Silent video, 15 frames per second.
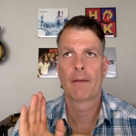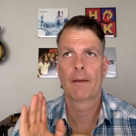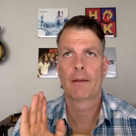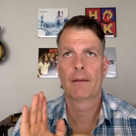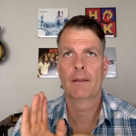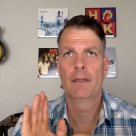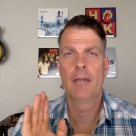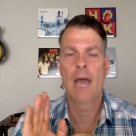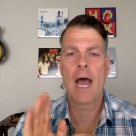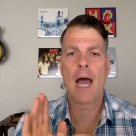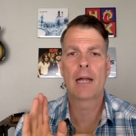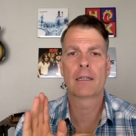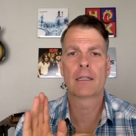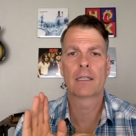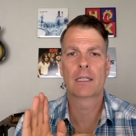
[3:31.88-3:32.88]

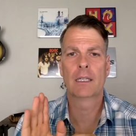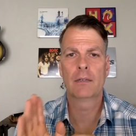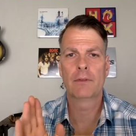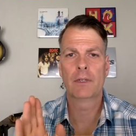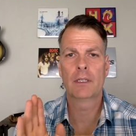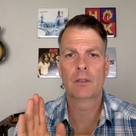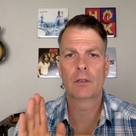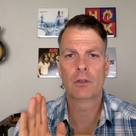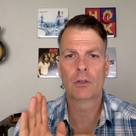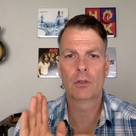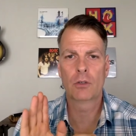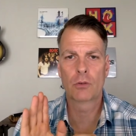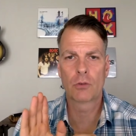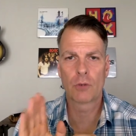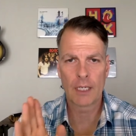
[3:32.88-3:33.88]
not giving
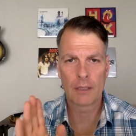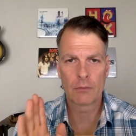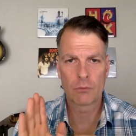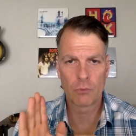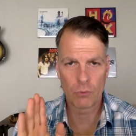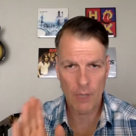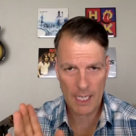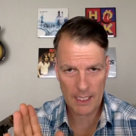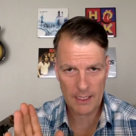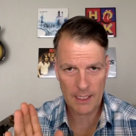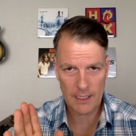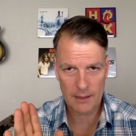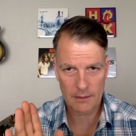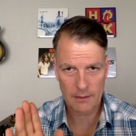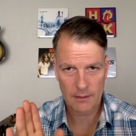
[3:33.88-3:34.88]
great
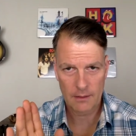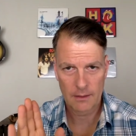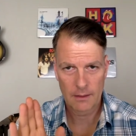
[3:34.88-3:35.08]
ranking